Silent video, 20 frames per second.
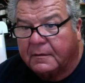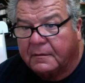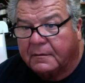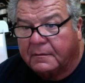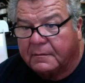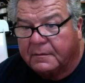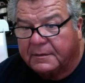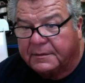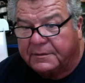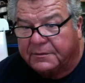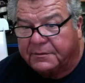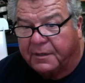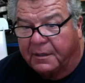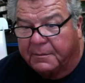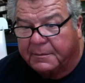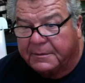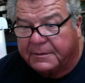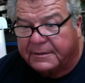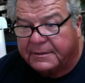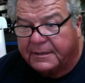What does
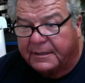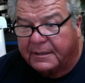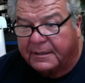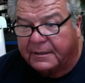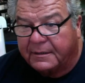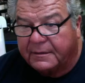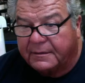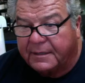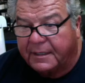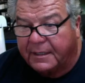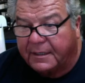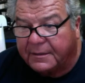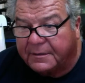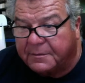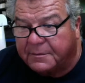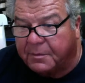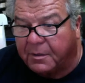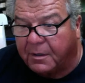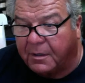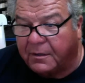Drama say? Dan,
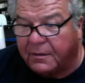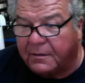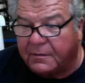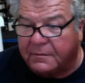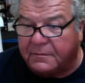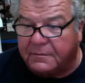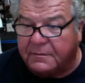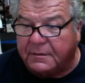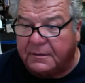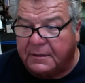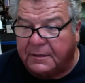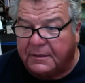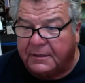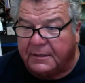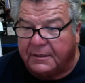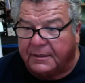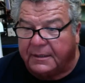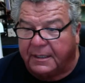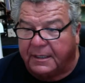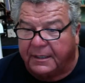tomorrow,
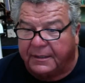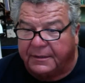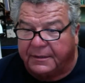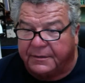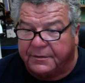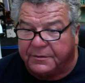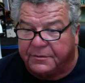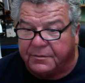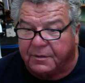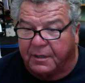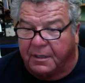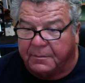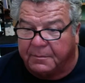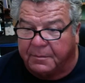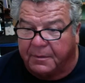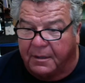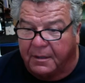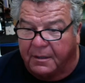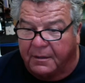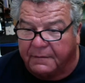can you drop
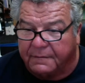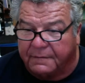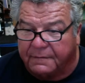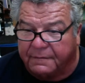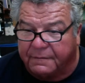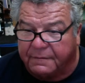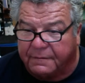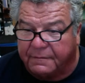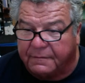off?